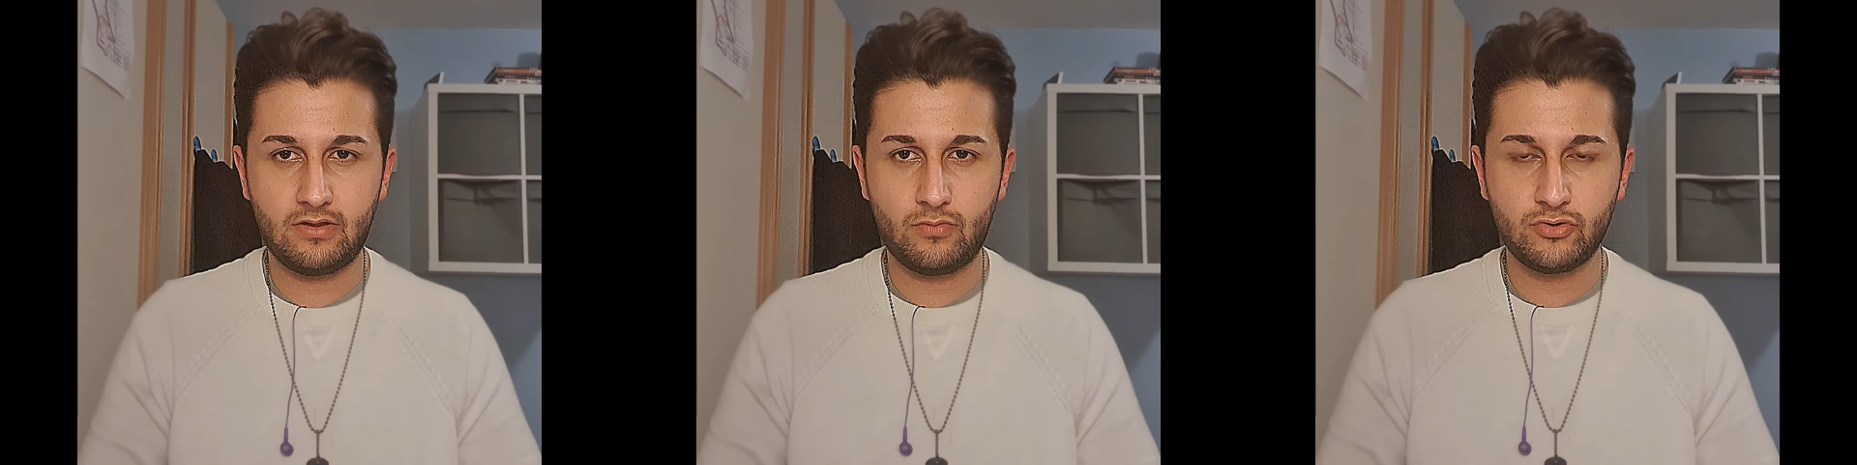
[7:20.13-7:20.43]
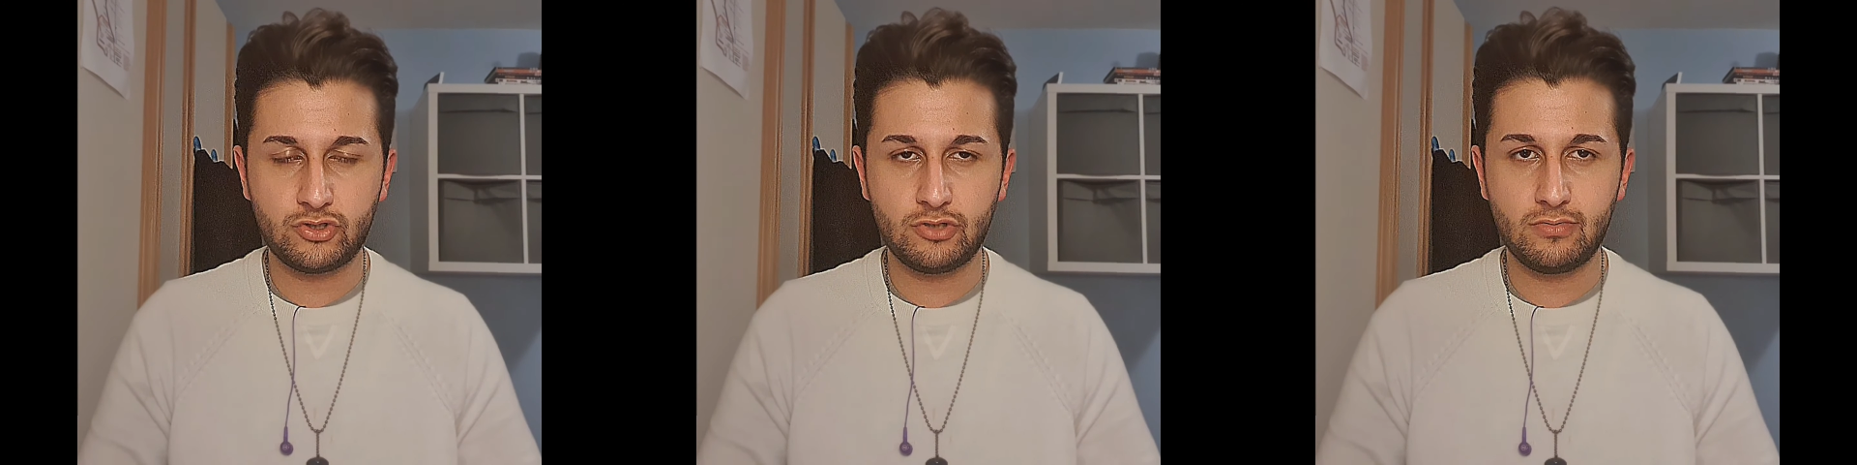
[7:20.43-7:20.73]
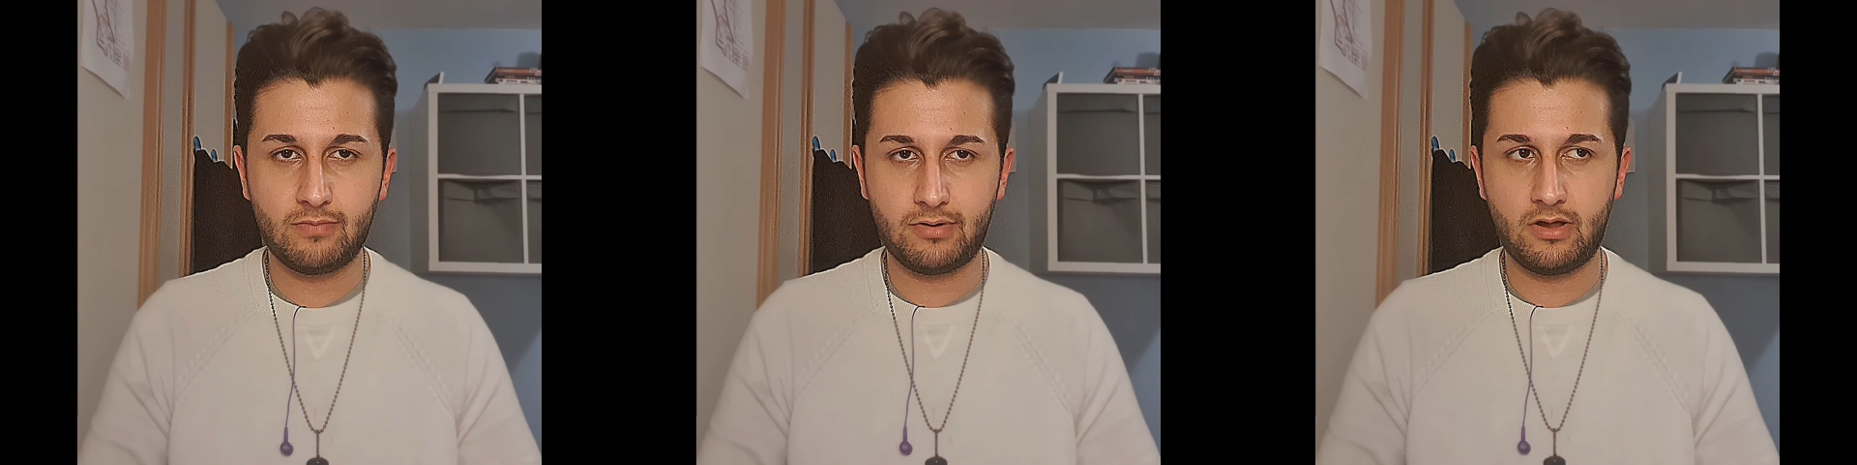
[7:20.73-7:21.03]
once
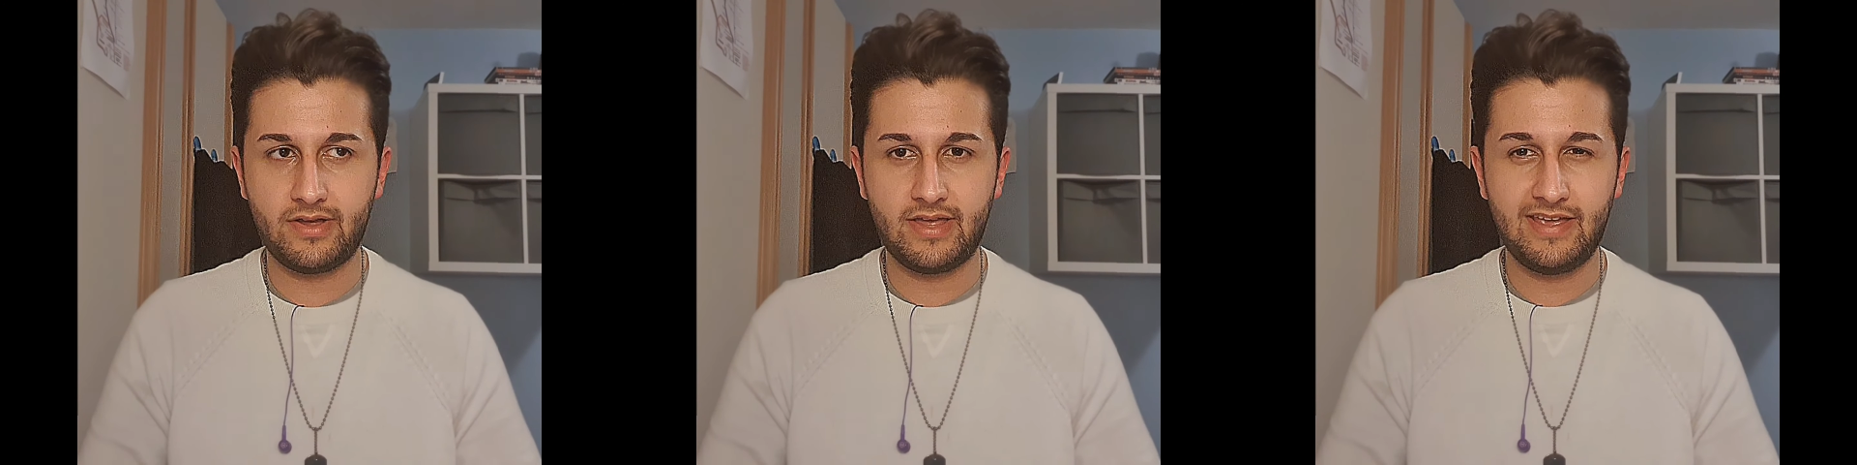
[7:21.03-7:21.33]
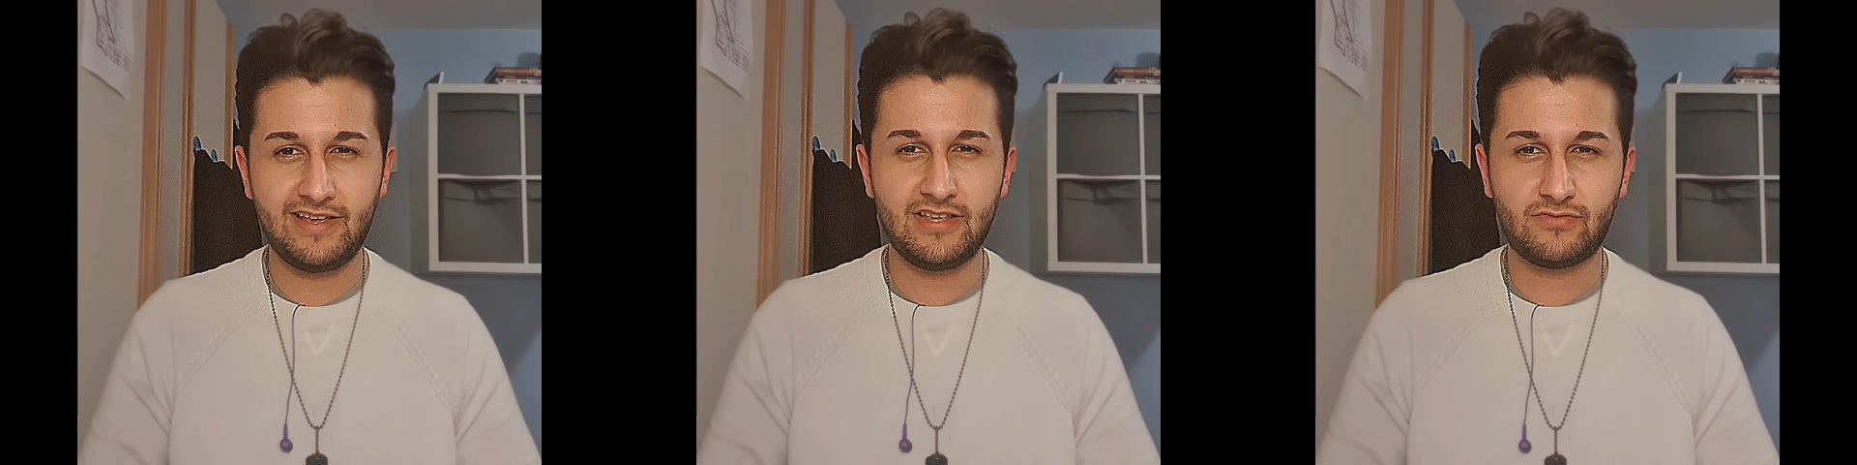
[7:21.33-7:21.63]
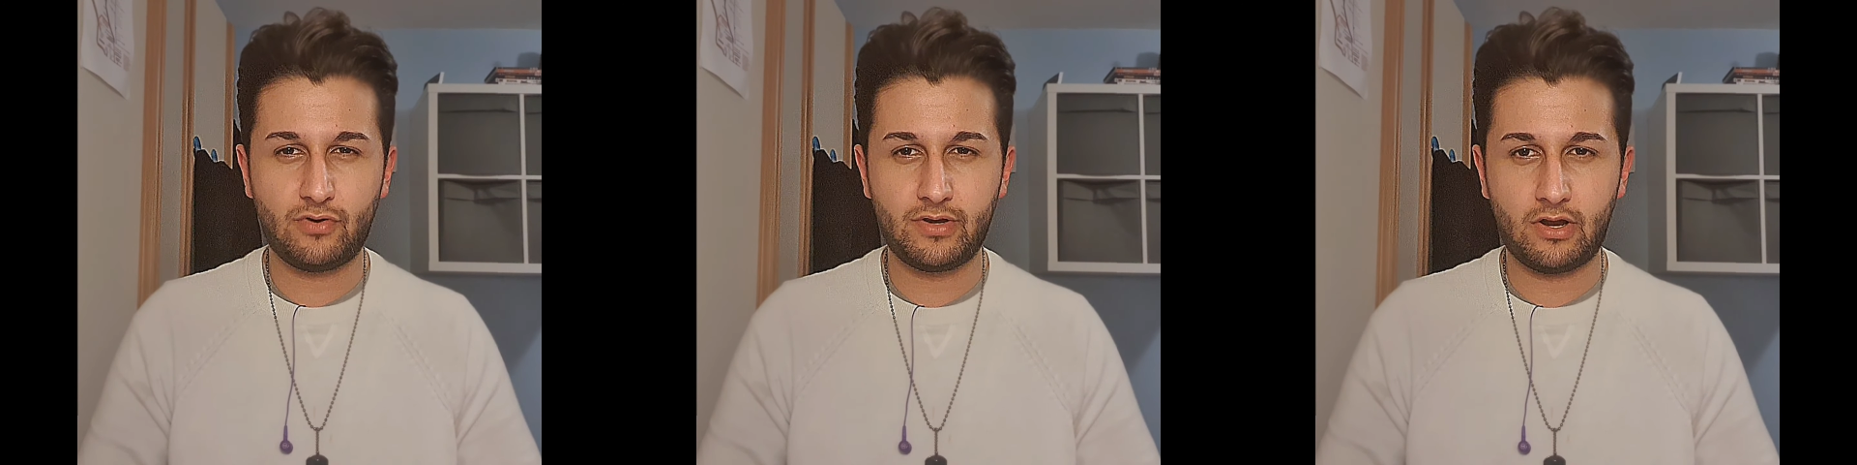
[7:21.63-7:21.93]
you apply it, it's
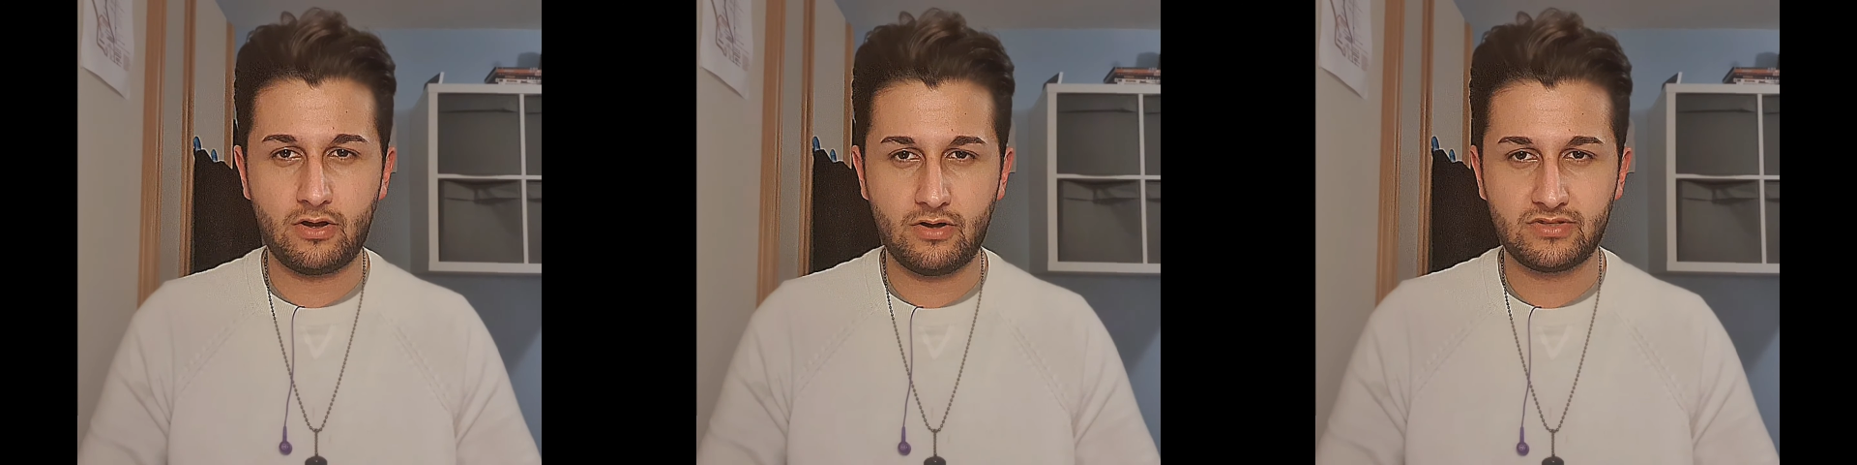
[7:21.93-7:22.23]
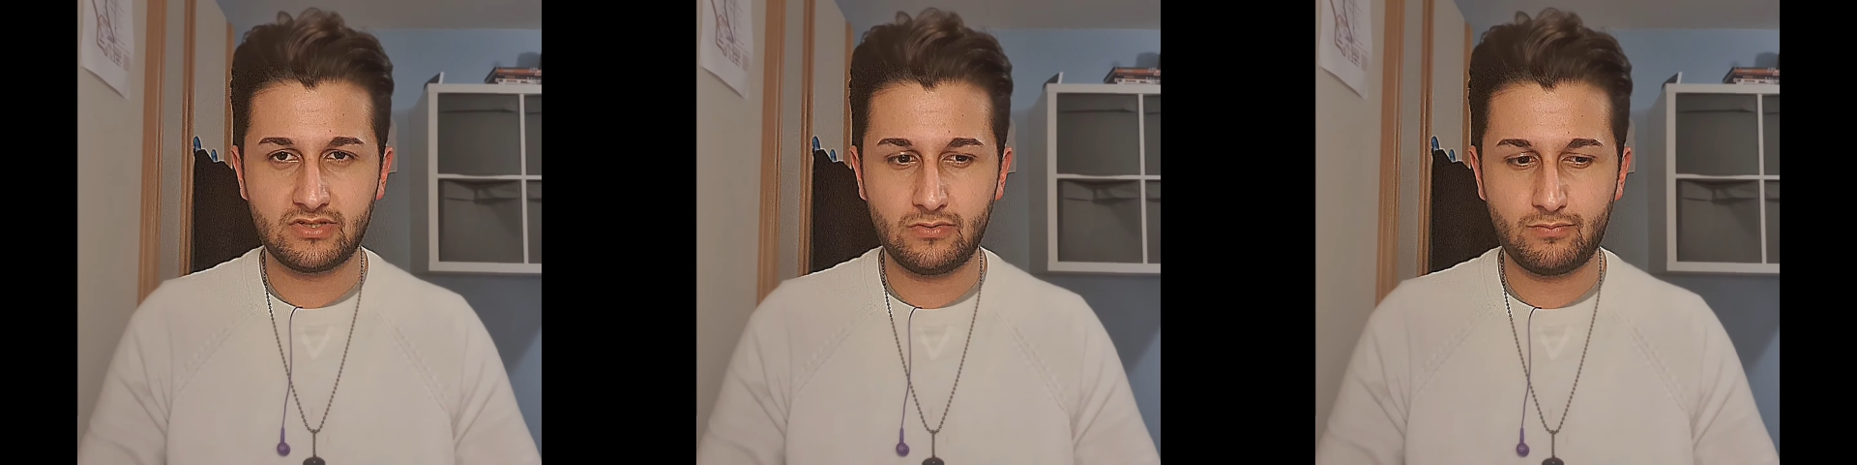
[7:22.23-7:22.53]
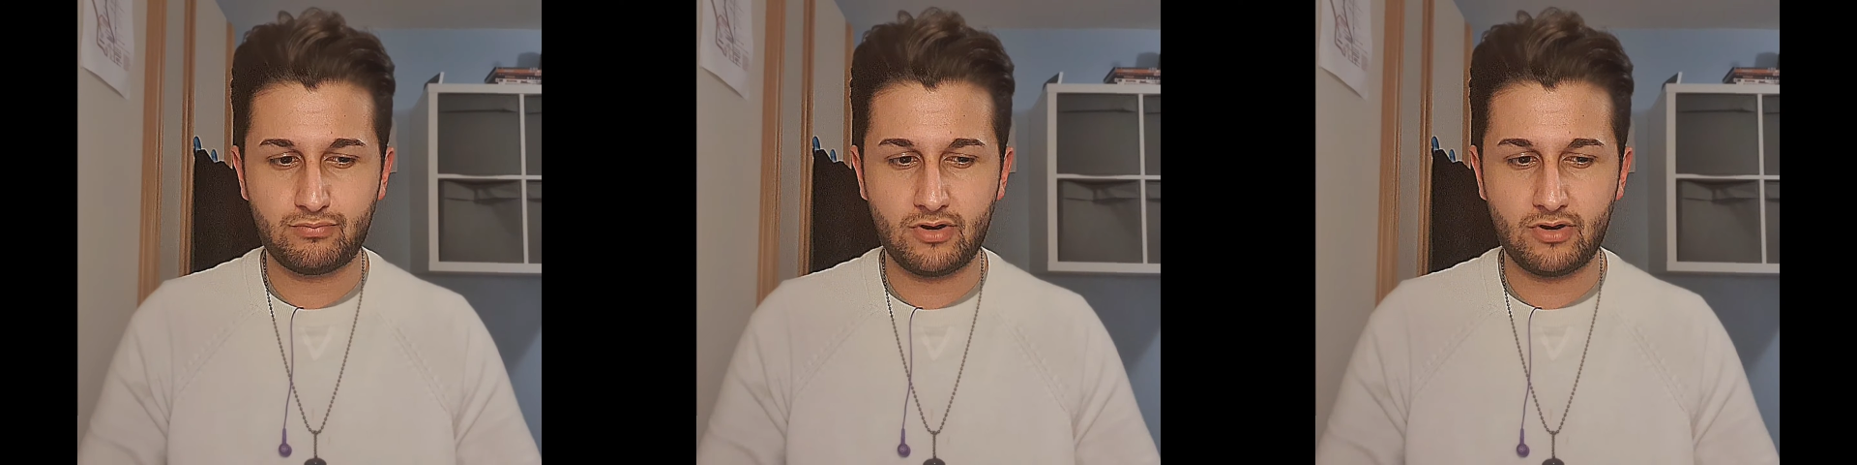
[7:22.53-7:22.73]
very hard to sort of